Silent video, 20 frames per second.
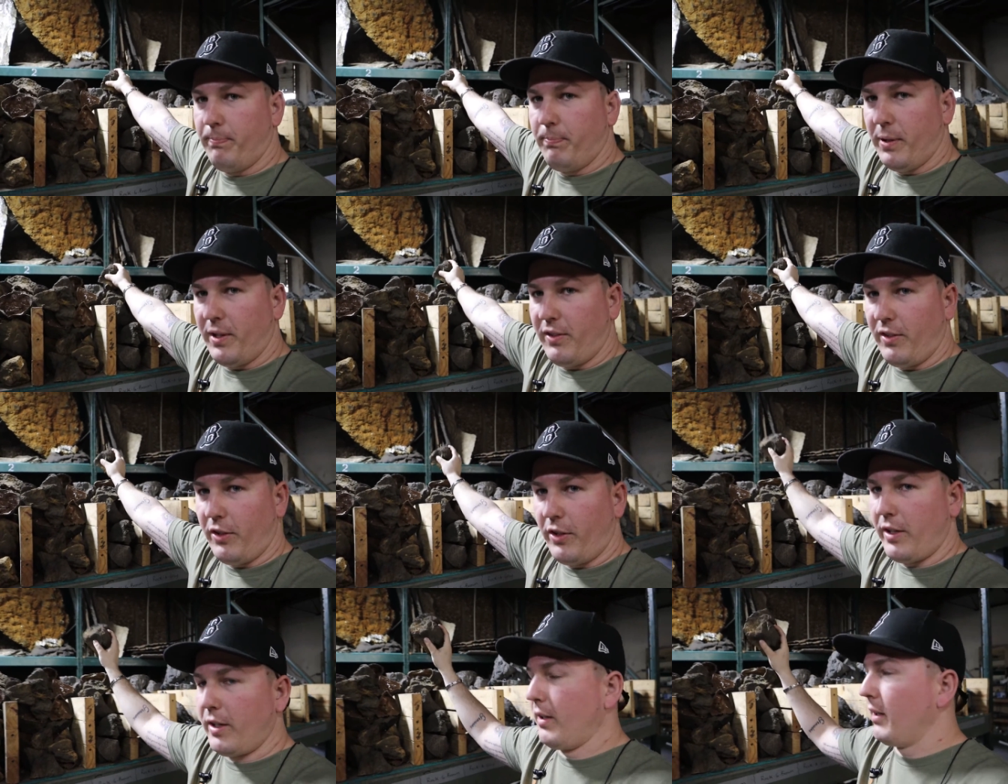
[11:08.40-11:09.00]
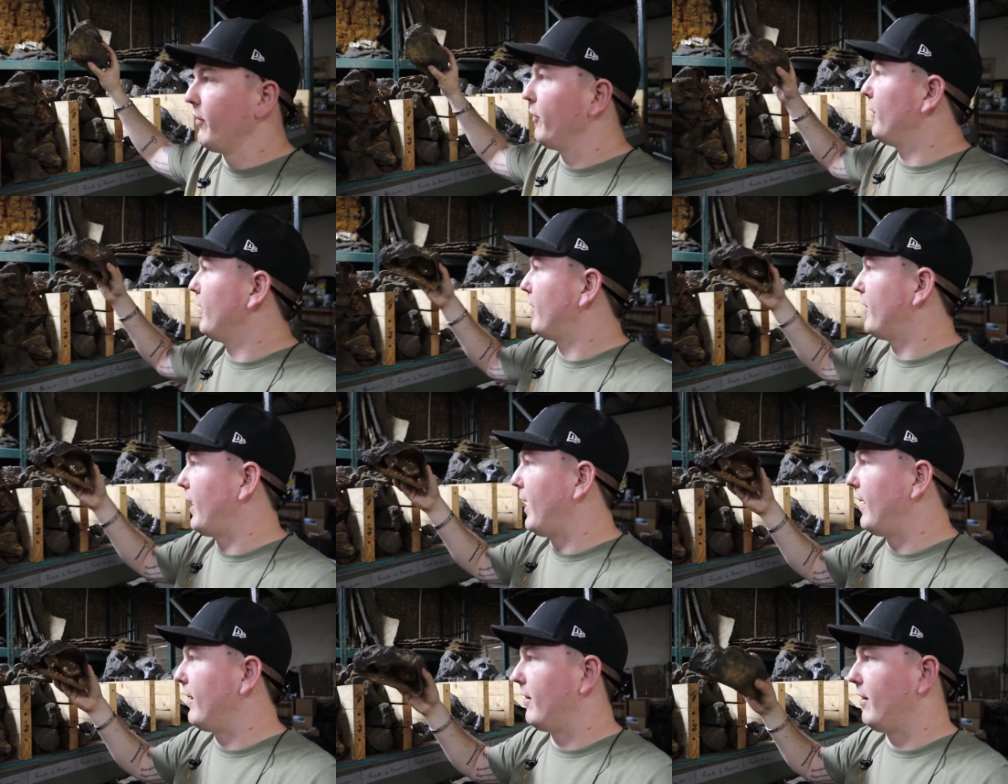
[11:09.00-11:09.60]
bazillion different
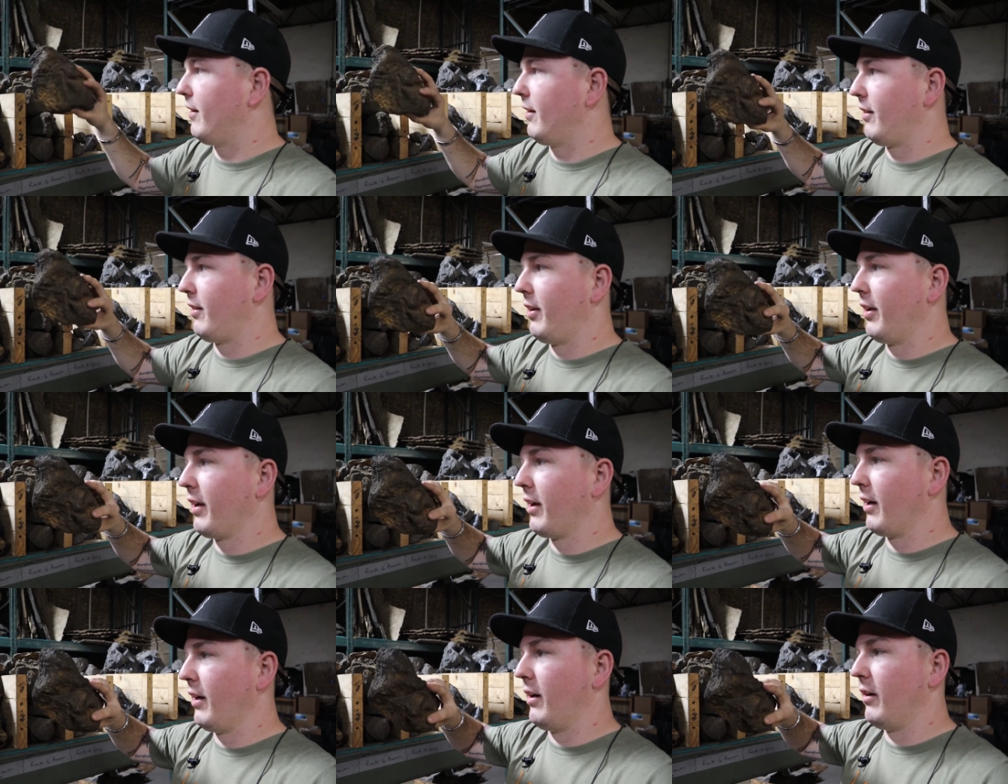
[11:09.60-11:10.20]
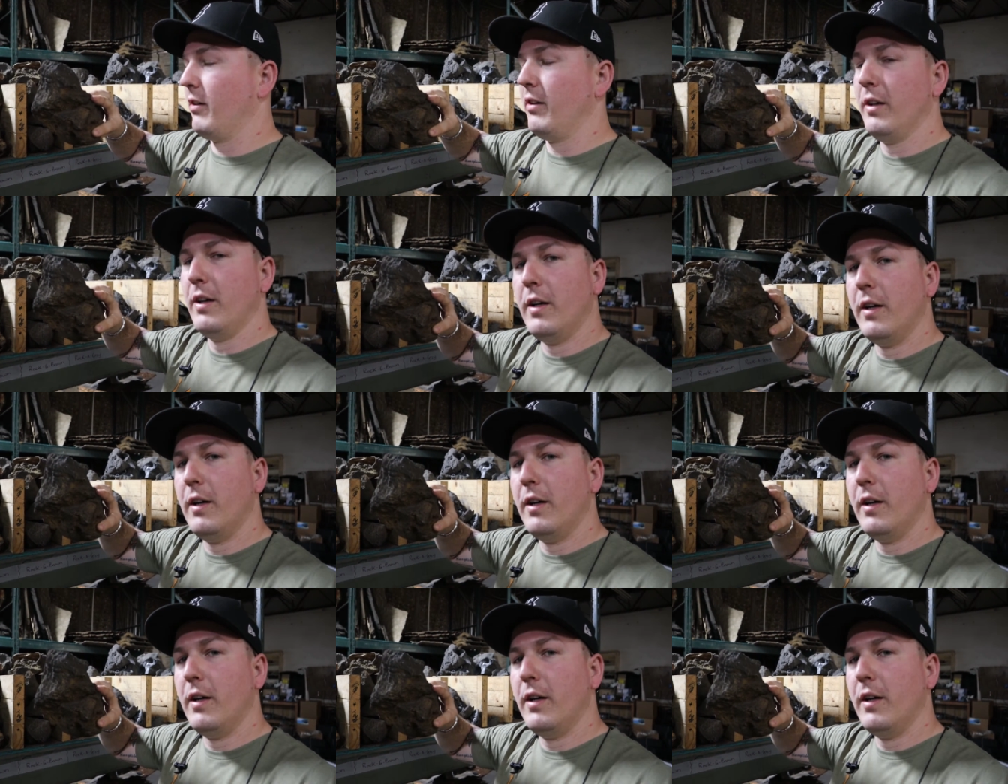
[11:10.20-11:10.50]
sizes, you know?